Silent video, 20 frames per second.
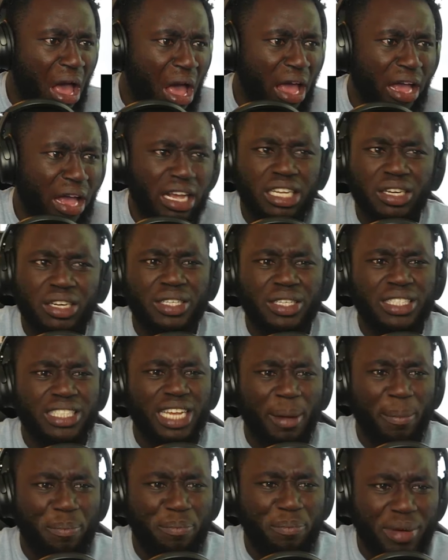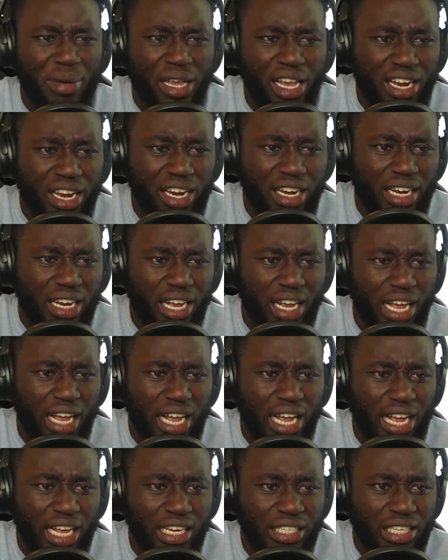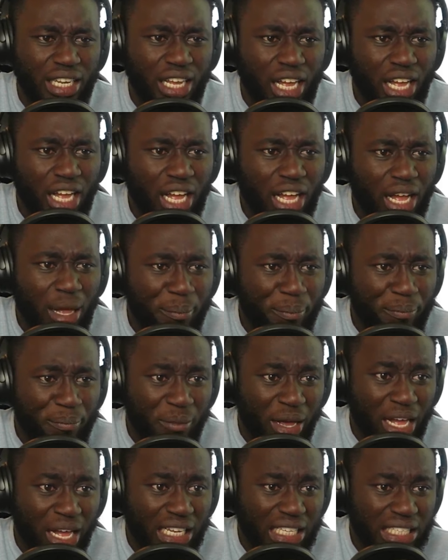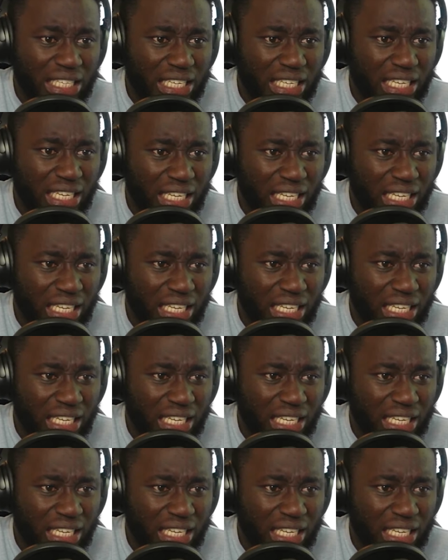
It was that beer and Milk?